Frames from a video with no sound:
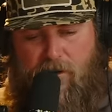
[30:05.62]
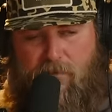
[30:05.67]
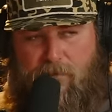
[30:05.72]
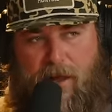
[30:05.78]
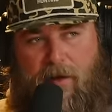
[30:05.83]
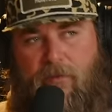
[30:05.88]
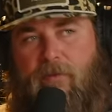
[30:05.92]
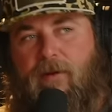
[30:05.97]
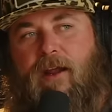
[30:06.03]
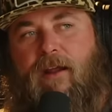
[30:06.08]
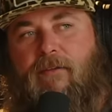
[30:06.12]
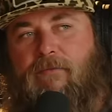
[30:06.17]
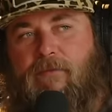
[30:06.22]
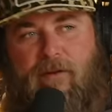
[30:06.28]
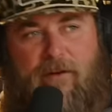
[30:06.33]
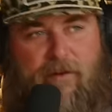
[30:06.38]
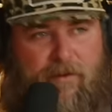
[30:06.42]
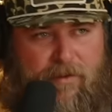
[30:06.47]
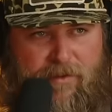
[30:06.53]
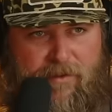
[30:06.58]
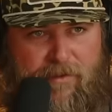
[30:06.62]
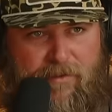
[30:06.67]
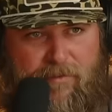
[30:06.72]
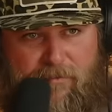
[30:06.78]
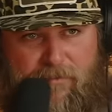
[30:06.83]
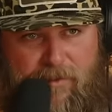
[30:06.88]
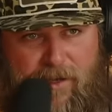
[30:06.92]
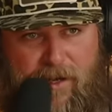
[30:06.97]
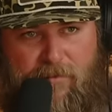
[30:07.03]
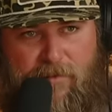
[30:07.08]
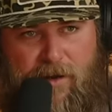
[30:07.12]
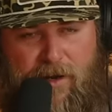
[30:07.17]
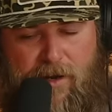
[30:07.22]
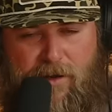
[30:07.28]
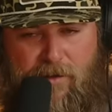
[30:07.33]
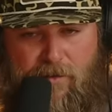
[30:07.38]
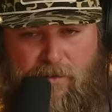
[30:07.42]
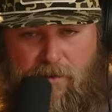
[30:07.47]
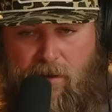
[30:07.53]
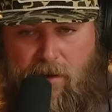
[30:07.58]
about whatever, getting ready
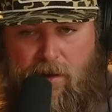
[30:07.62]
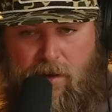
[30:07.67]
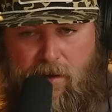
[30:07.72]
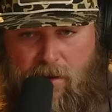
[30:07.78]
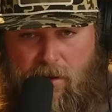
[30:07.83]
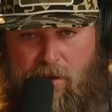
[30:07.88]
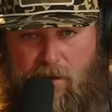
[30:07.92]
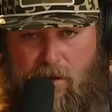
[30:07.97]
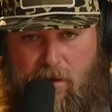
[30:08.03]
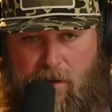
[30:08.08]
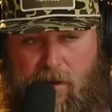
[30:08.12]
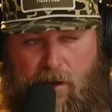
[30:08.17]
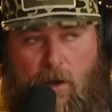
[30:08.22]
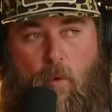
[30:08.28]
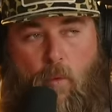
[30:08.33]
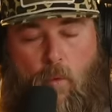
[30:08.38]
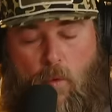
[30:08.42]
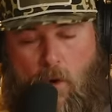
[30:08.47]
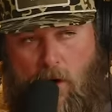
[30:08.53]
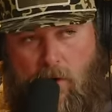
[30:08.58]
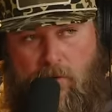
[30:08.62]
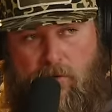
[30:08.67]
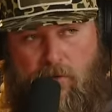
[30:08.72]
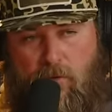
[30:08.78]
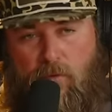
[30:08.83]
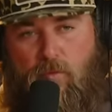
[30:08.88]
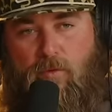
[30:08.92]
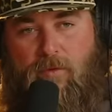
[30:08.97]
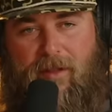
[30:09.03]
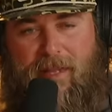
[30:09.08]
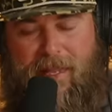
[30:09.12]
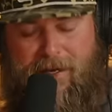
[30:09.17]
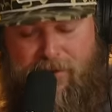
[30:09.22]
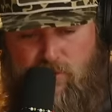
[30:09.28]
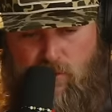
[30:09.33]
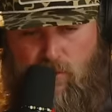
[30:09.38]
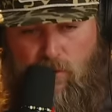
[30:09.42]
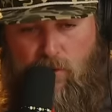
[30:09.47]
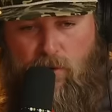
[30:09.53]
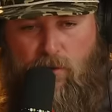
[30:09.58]
to walk through
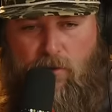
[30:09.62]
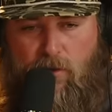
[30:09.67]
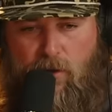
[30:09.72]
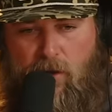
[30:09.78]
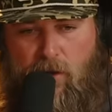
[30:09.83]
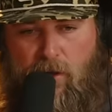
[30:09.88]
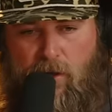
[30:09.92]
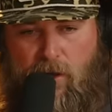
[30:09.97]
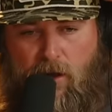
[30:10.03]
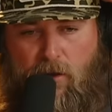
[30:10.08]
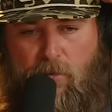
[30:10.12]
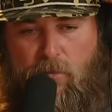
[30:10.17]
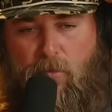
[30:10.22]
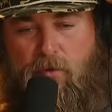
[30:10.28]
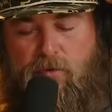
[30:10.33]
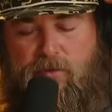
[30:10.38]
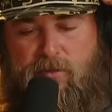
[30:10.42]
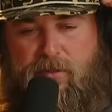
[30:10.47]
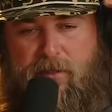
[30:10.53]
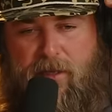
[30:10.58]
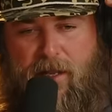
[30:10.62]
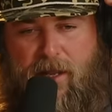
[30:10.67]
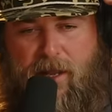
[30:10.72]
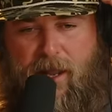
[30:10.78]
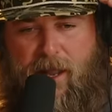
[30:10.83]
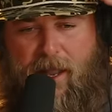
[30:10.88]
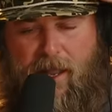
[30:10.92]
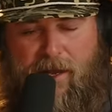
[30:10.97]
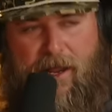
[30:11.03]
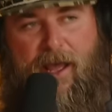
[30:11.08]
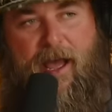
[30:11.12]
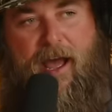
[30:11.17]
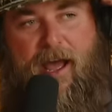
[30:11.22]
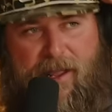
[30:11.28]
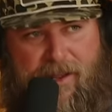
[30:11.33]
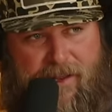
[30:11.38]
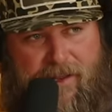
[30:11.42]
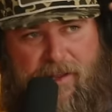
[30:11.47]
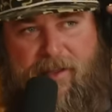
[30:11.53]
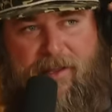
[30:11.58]
literal, almost head
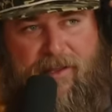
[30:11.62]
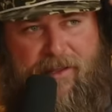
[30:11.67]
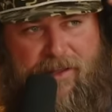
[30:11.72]
high